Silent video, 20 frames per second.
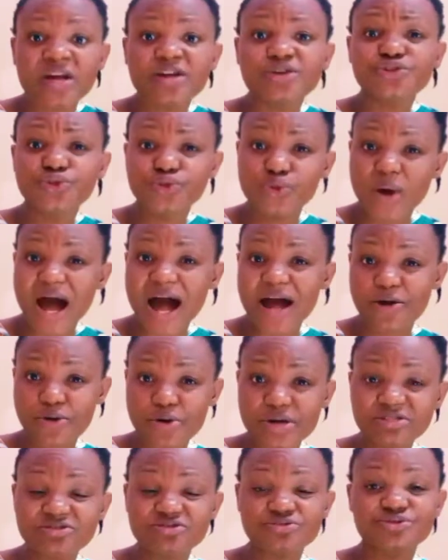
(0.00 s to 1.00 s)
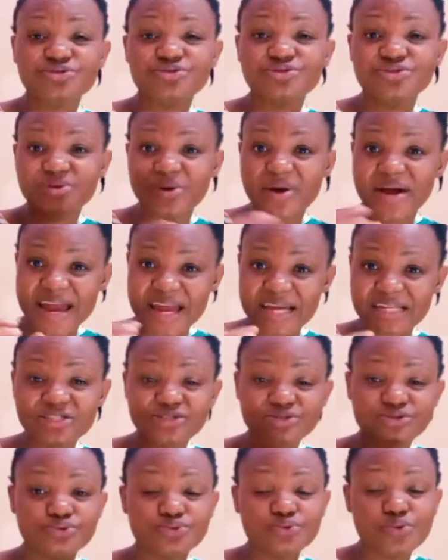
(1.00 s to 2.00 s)
You are going to use your hands
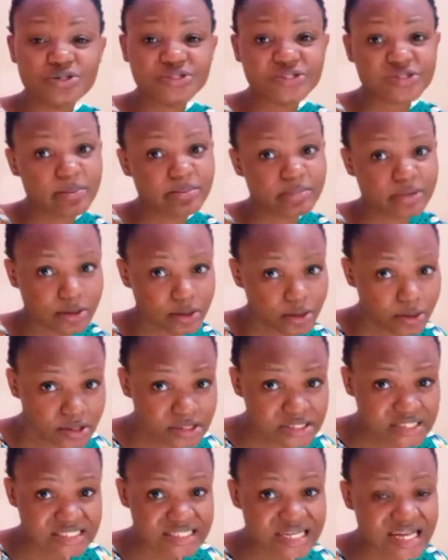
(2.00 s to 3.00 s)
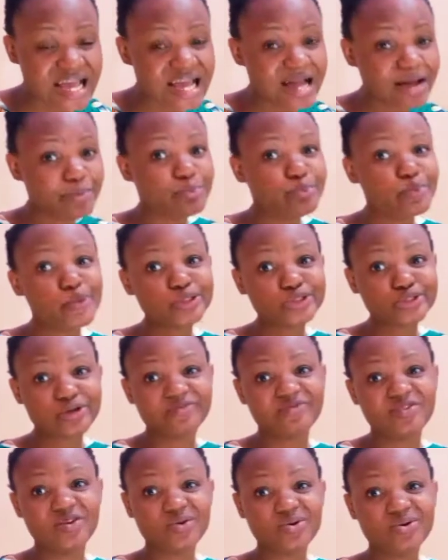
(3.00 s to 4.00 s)
to wash some clothes. Most
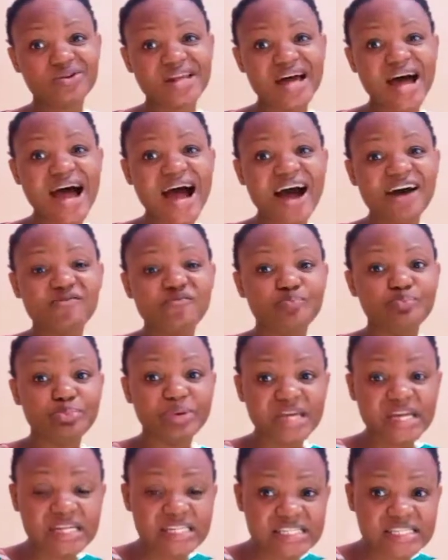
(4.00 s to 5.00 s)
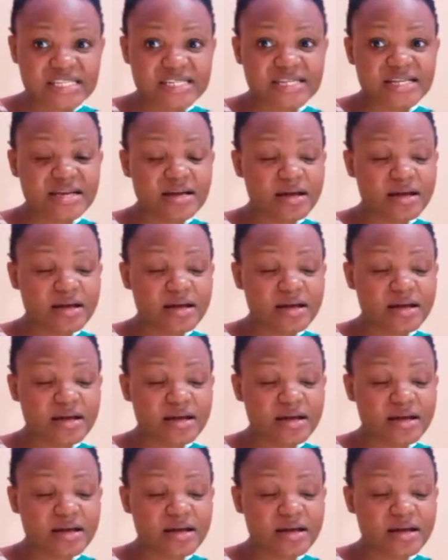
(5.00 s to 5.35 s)
of the clothes that have beads,